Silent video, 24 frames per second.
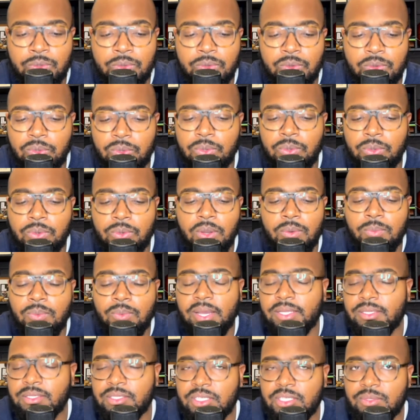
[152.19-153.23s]
Who or
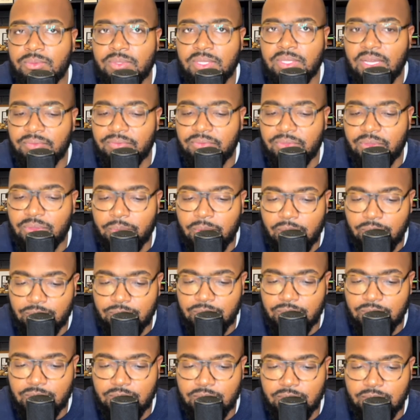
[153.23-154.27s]
what do you love the
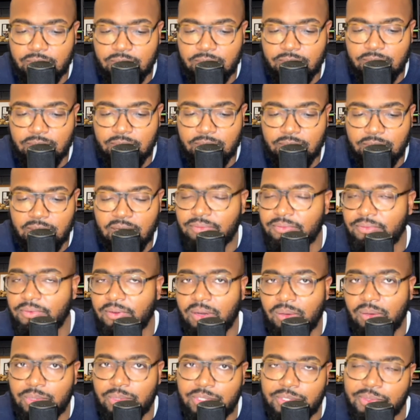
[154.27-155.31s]
most? How
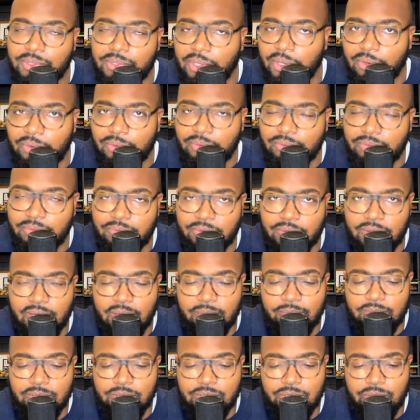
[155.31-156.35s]
far would you go for
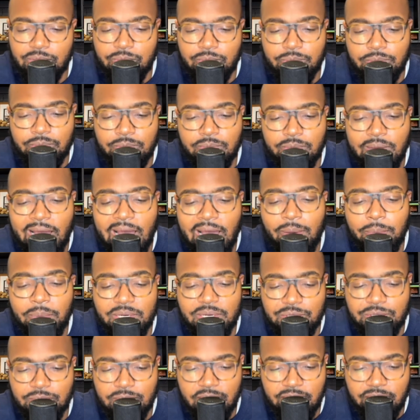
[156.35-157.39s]
them to show how
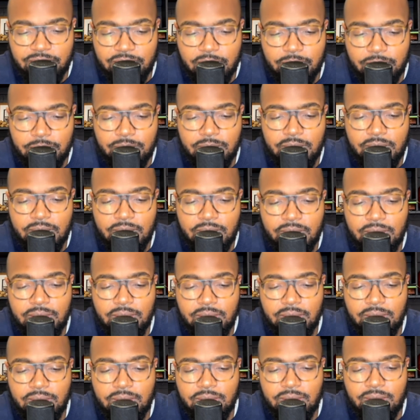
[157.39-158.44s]
much you love them?
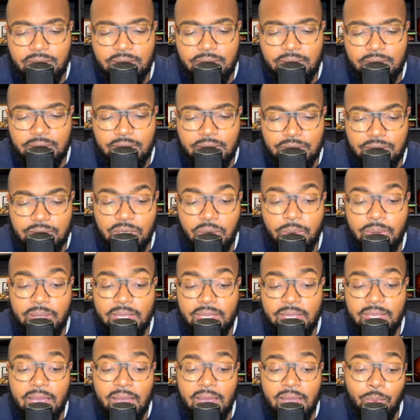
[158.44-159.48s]
Does
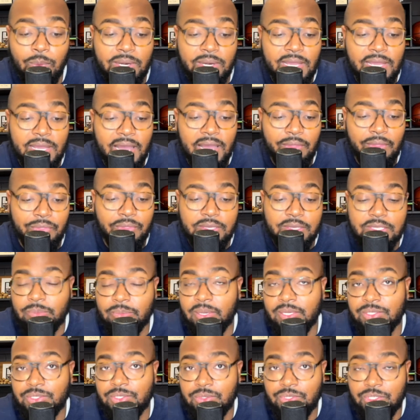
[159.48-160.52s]
knowing what God thinks
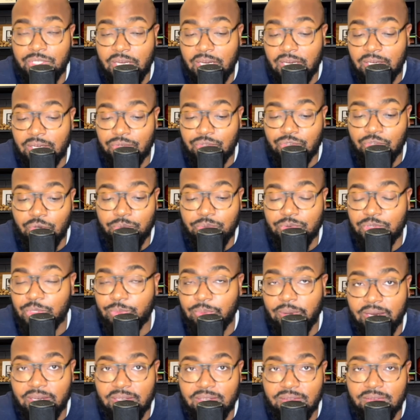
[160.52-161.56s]
about you change your
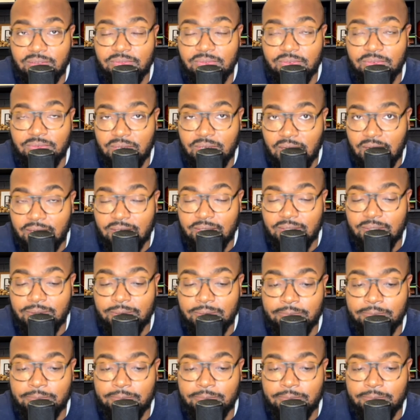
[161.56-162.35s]
perspective of God?